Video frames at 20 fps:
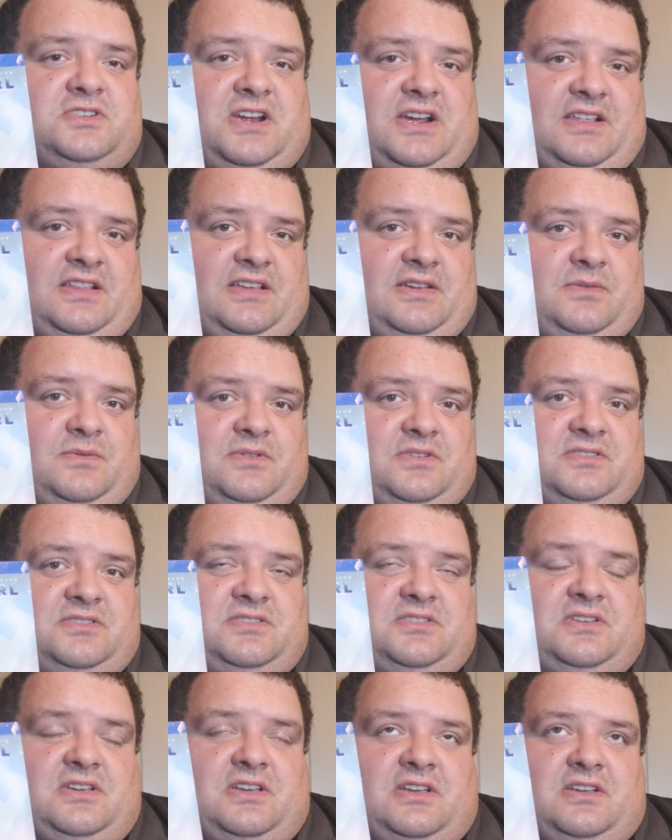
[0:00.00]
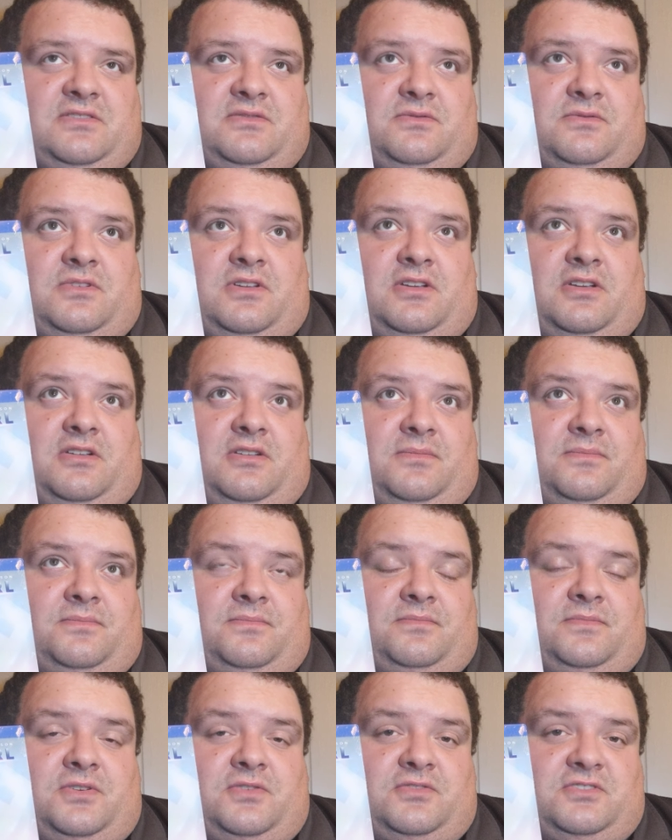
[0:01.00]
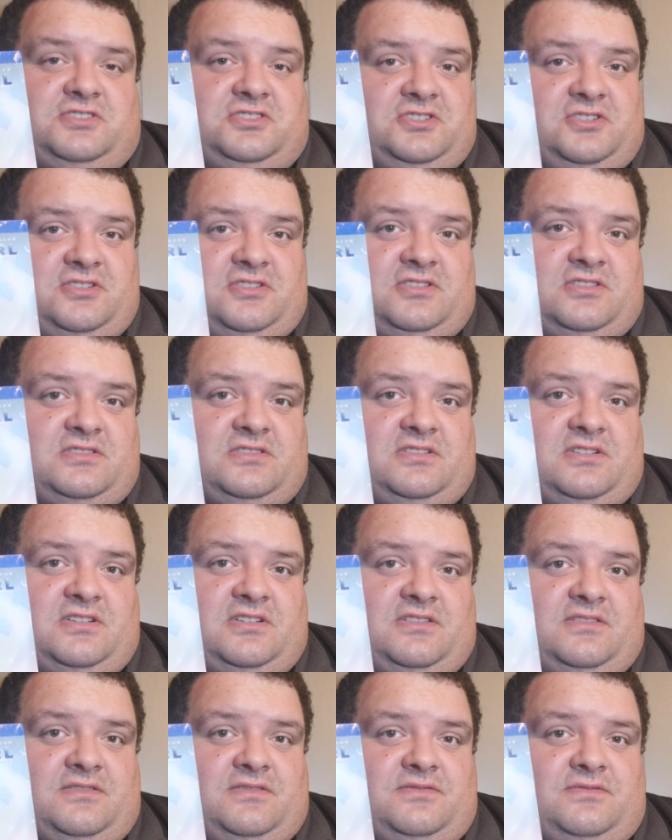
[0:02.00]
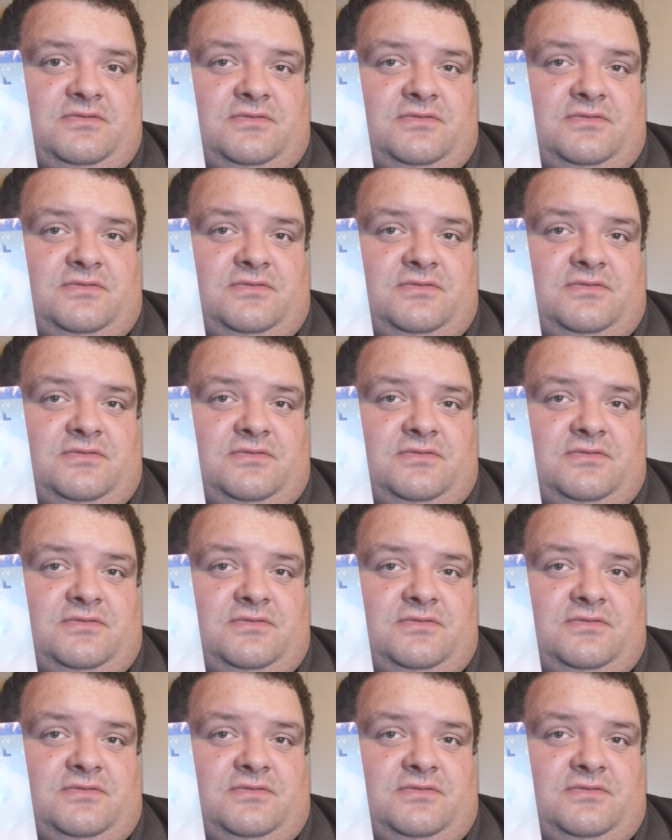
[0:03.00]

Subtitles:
highlight was a return of